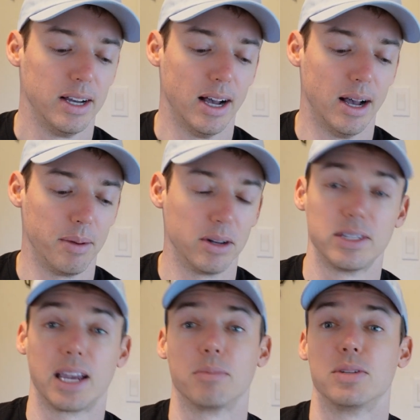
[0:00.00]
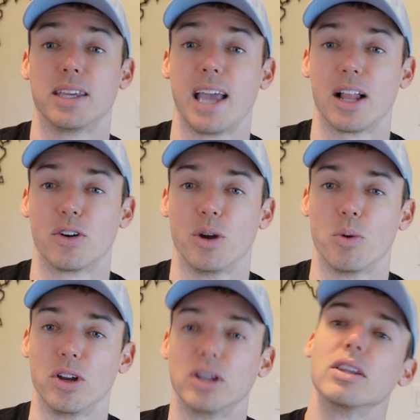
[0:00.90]
it'll take them to the gallery
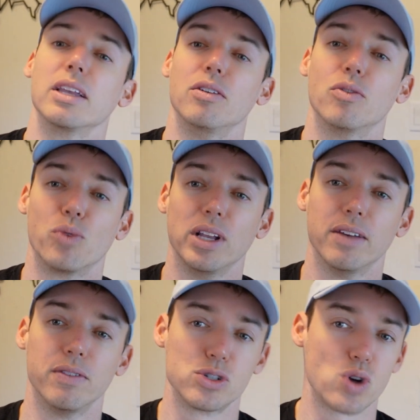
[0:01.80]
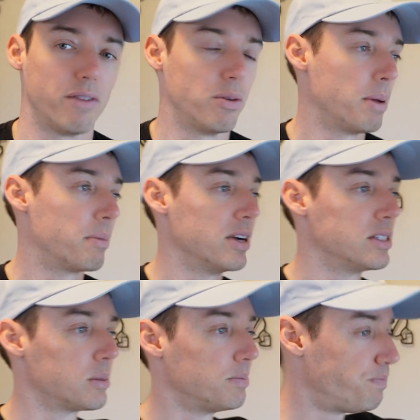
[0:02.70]
where you can relive those travel memories.